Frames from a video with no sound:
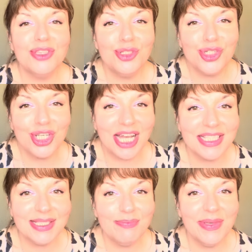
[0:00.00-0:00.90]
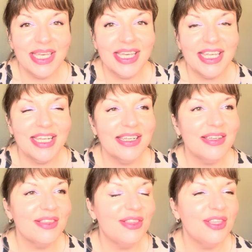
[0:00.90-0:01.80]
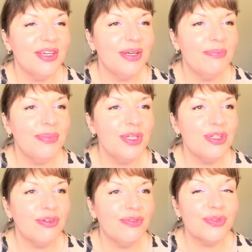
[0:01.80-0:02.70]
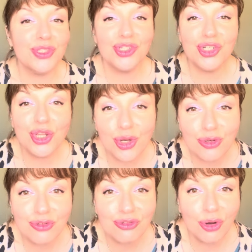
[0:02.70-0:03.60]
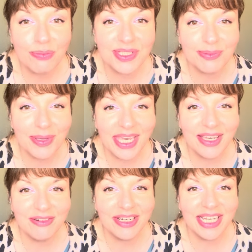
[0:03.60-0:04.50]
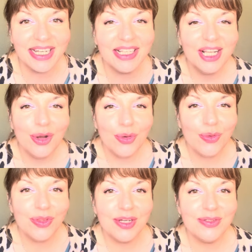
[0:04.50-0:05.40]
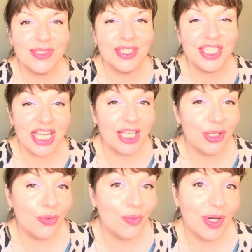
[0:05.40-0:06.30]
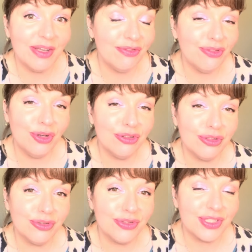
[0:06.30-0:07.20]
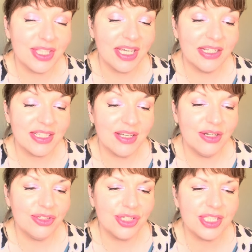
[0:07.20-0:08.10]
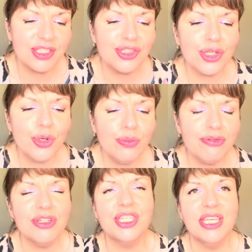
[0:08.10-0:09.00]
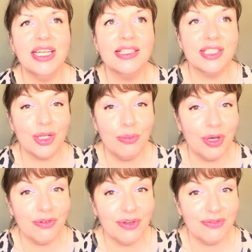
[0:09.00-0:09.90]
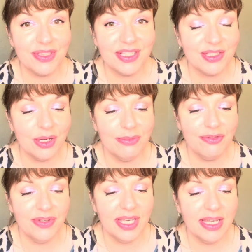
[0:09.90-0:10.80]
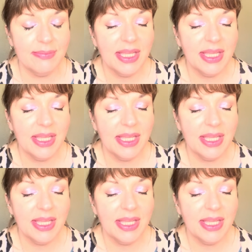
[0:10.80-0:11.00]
jasmine, the beautiful snowdrops appearing, all those delicate white florals that are just so pretty and so perfect for this time of year.